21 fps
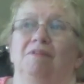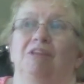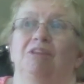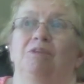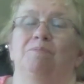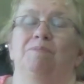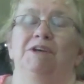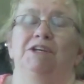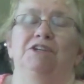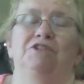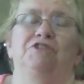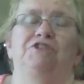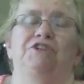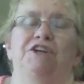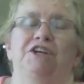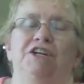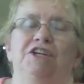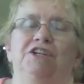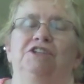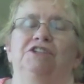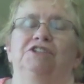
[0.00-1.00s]
The biggest
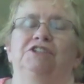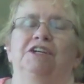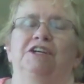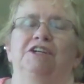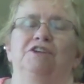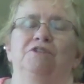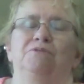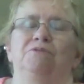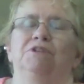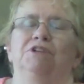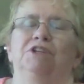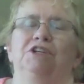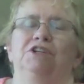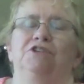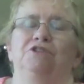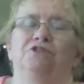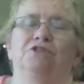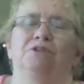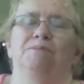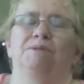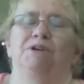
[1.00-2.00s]
change is I can really
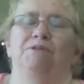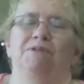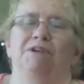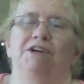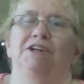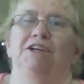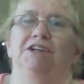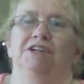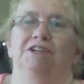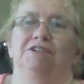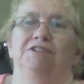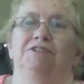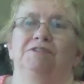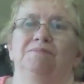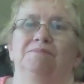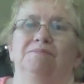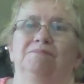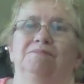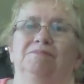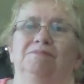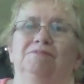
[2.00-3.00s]
enjoy my grandkids,
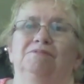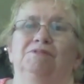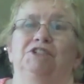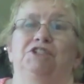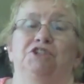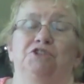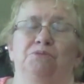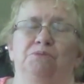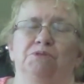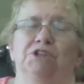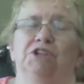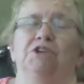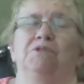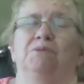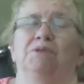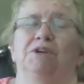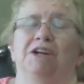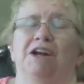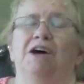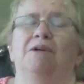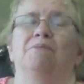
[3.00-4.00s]
which is really
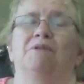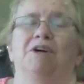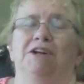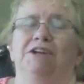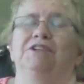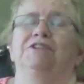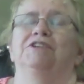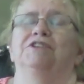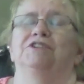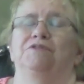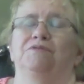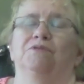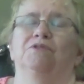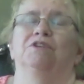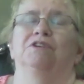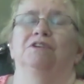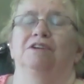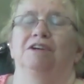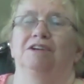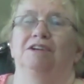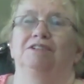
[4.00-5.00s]
what I wanted this for.